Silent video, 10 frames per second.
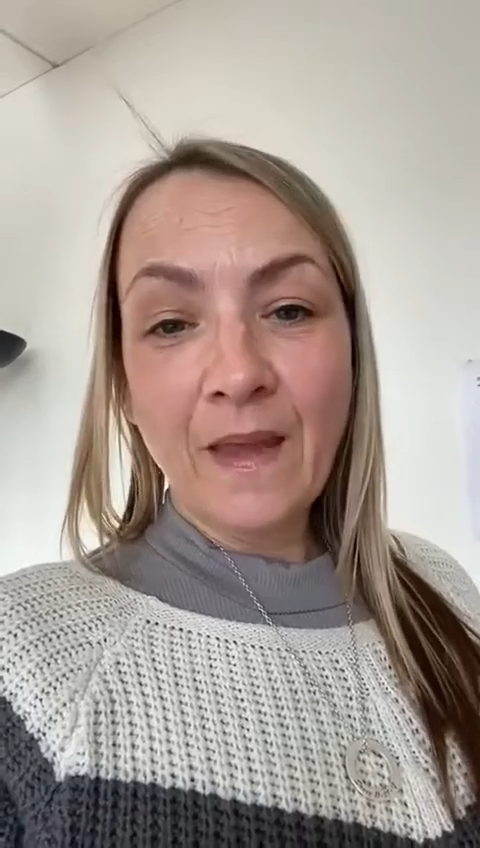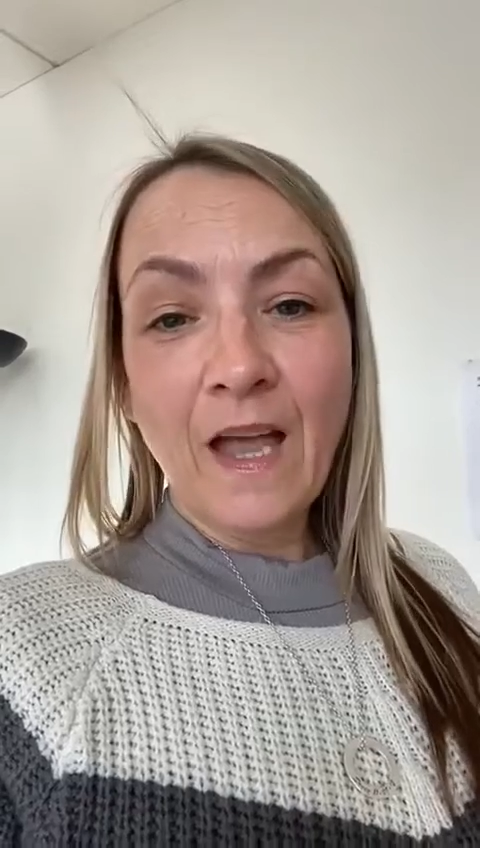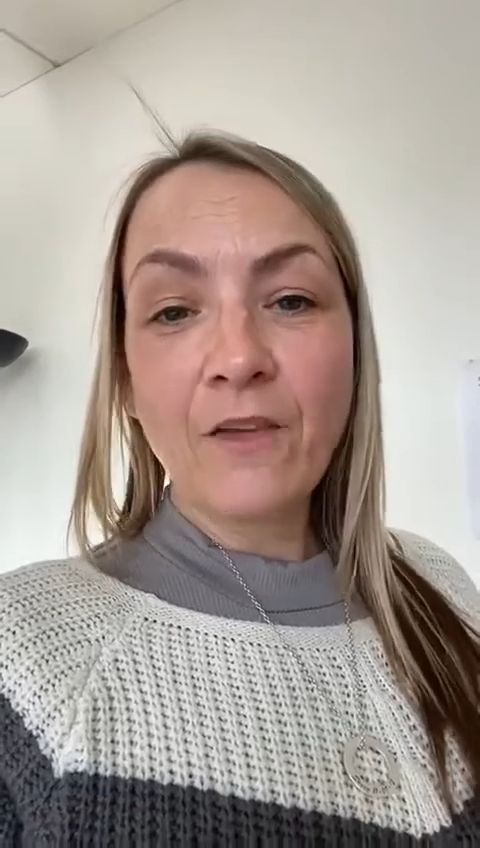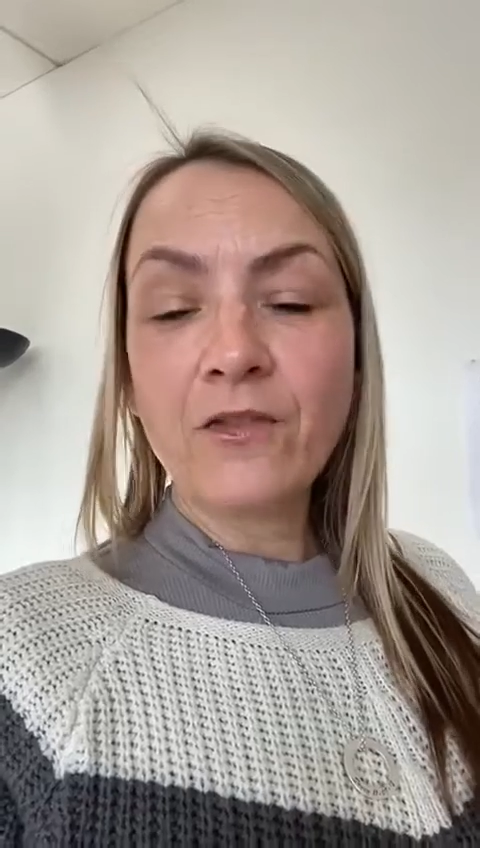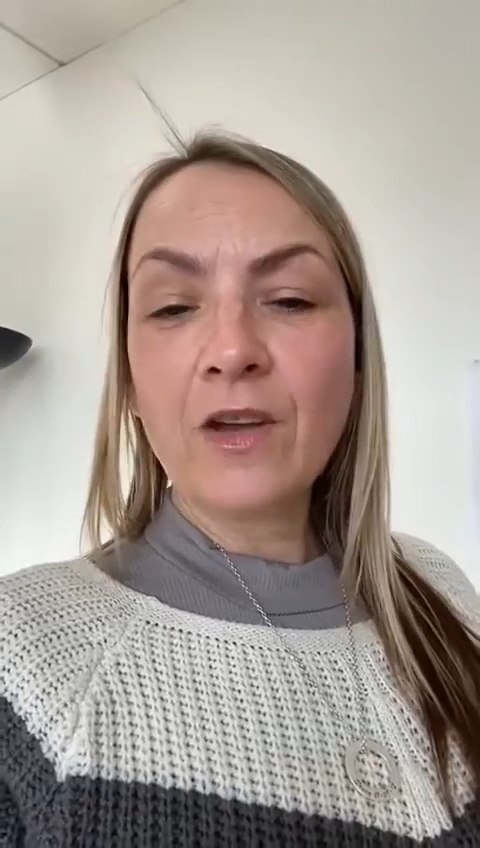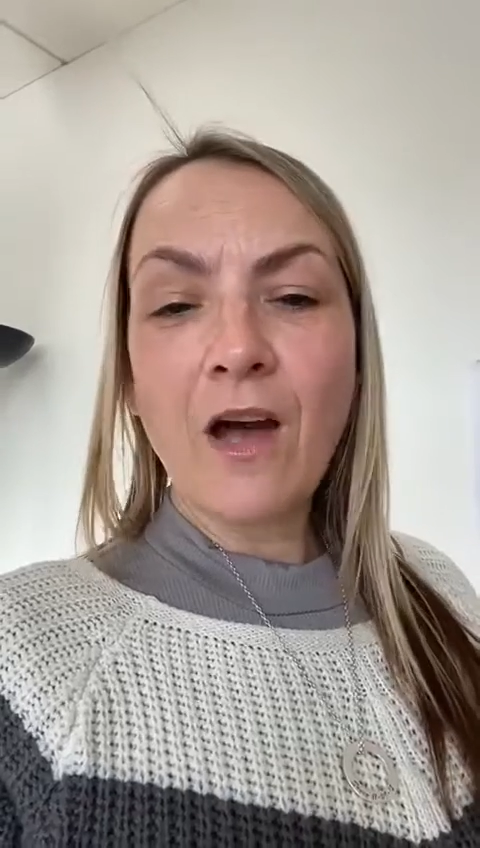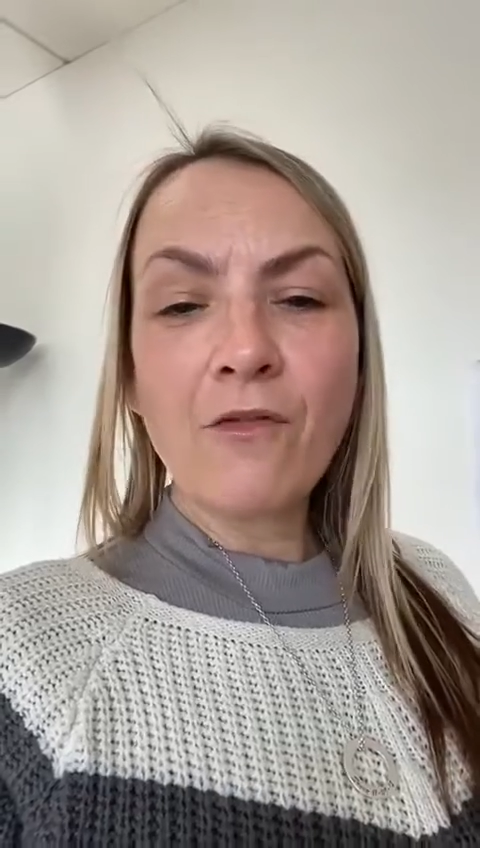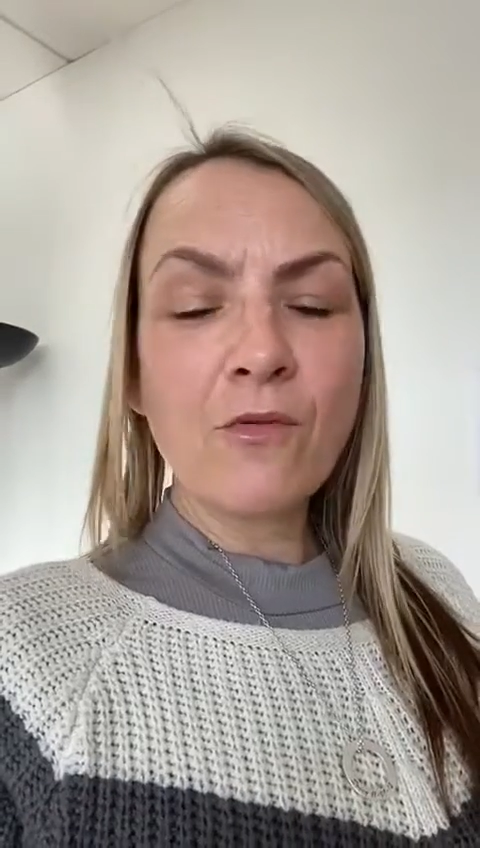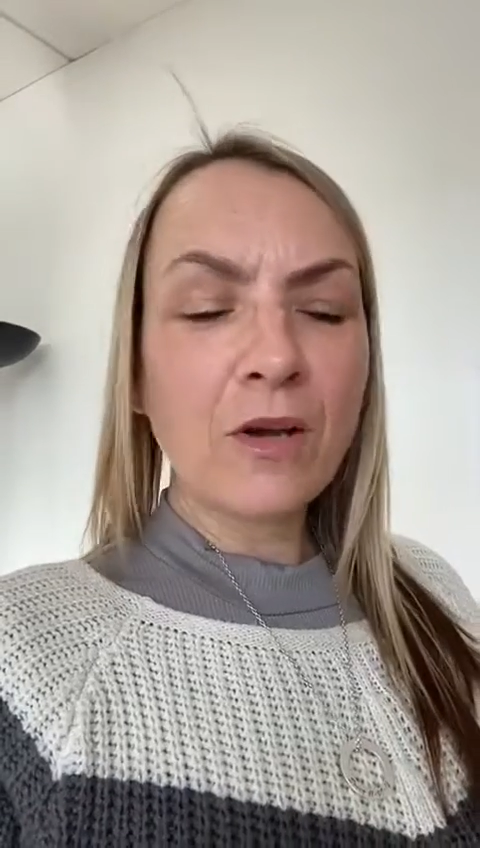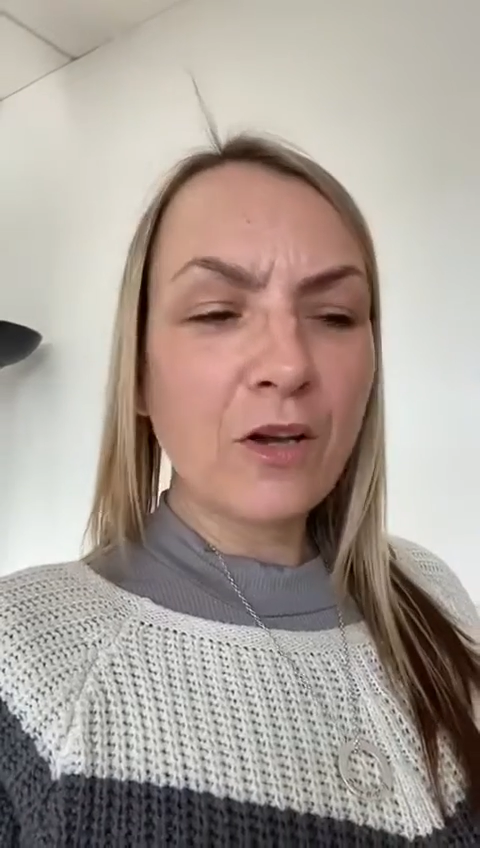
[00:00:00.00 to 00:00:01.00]
If you have
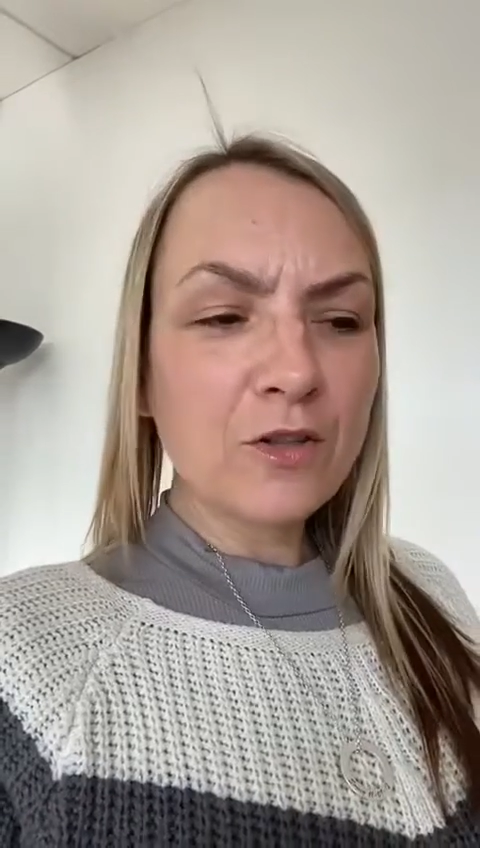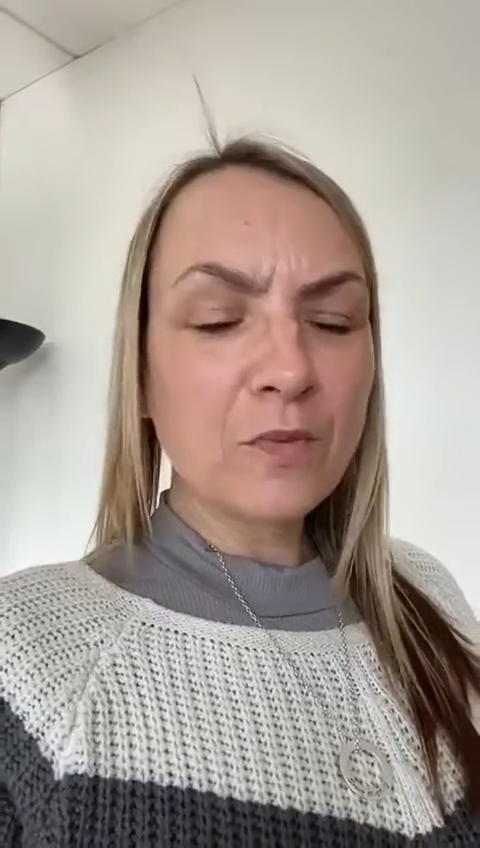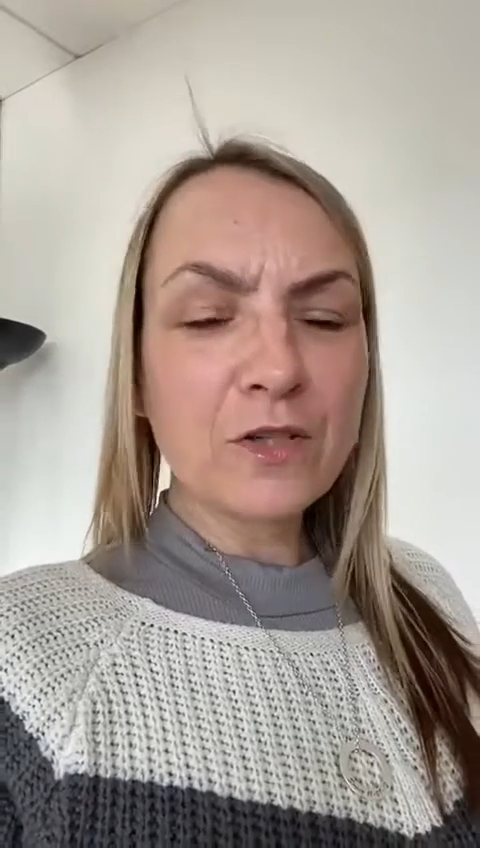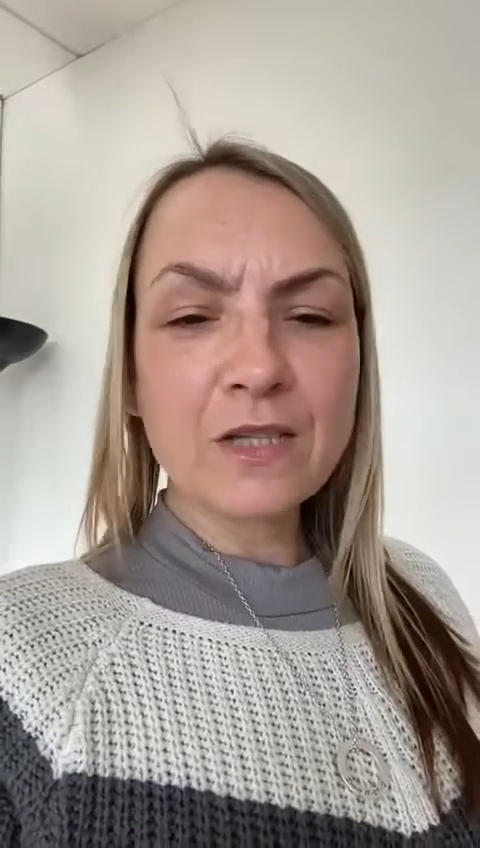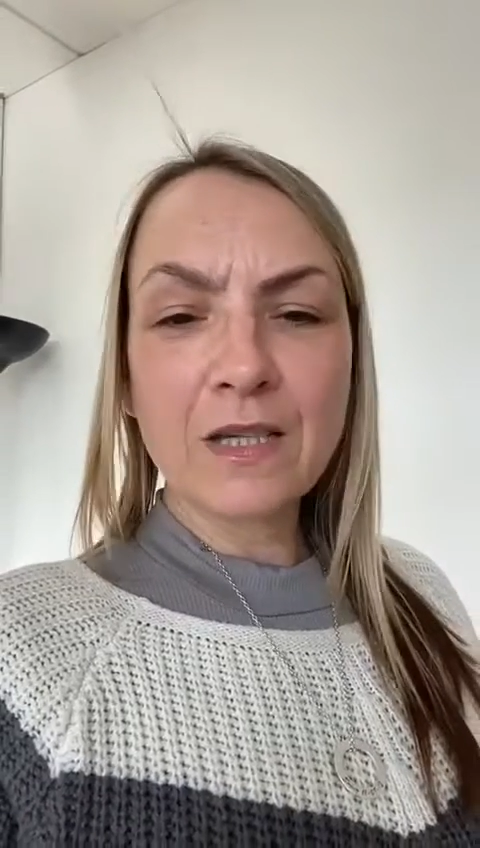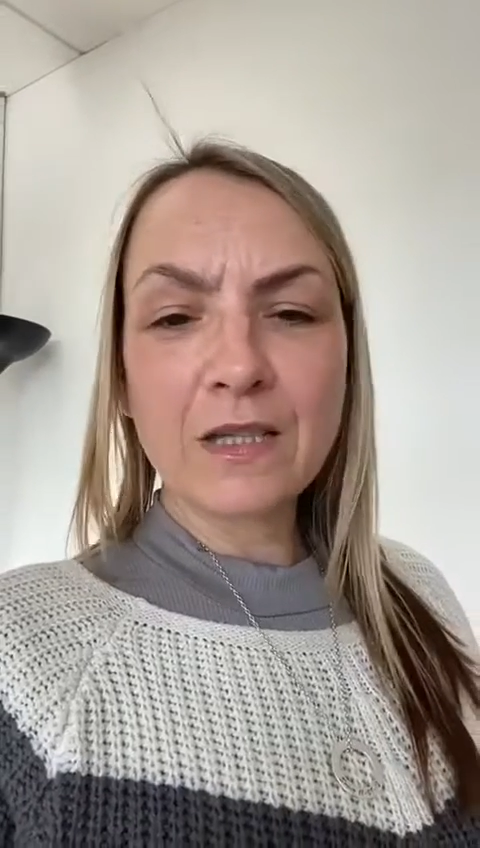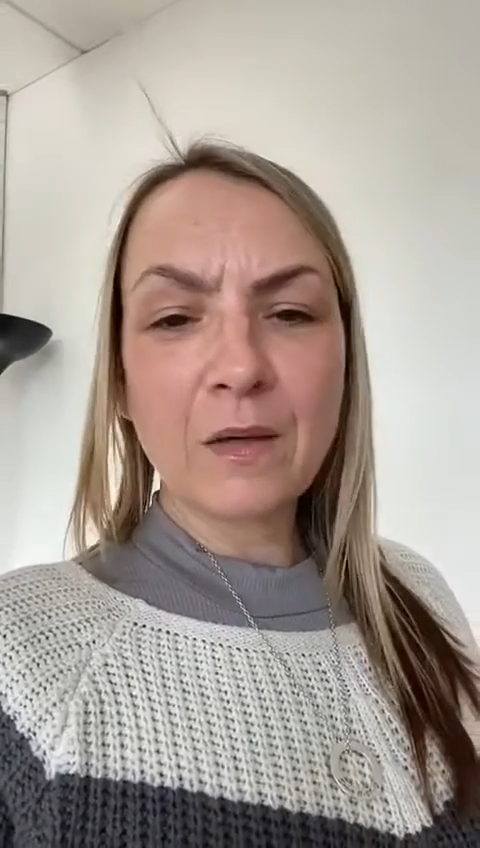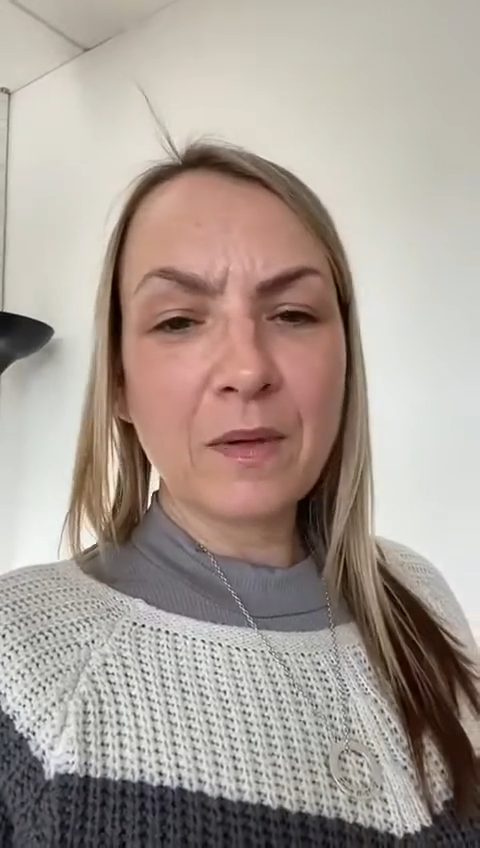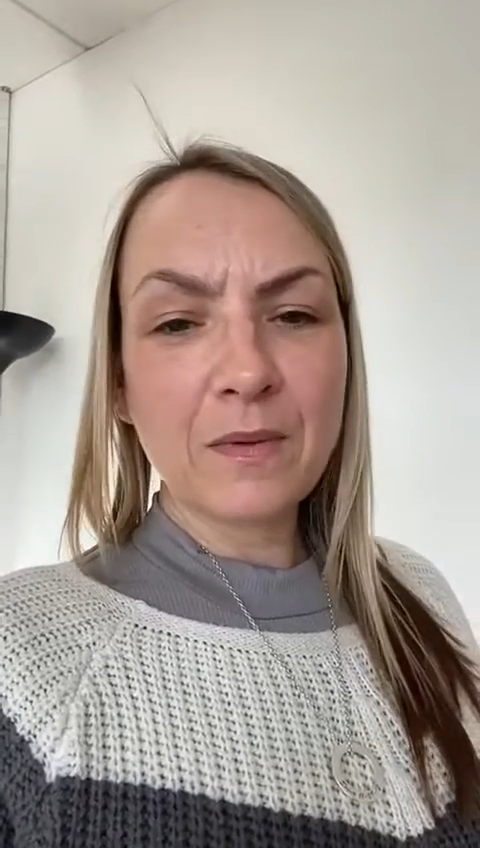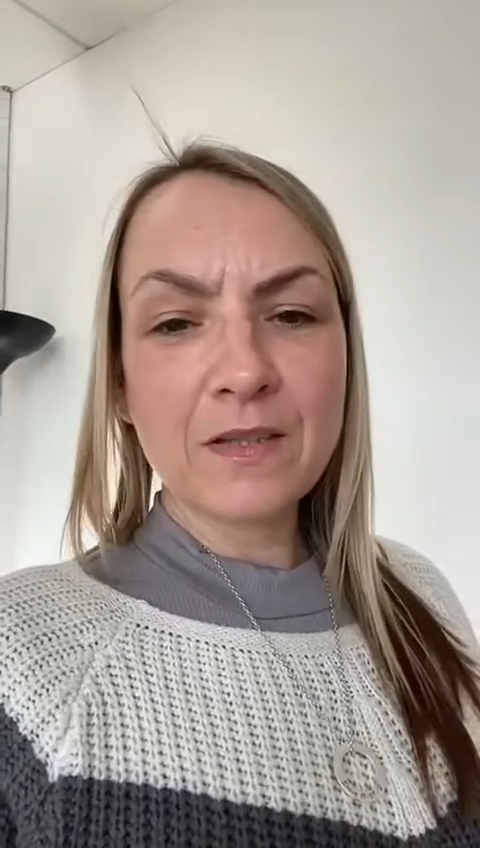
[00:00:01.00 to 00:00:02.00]
100%
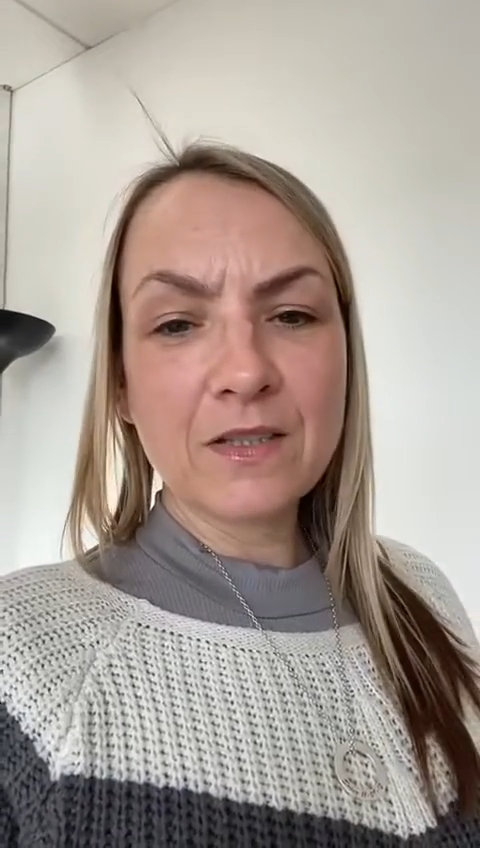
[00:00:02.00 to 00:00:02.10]
commitment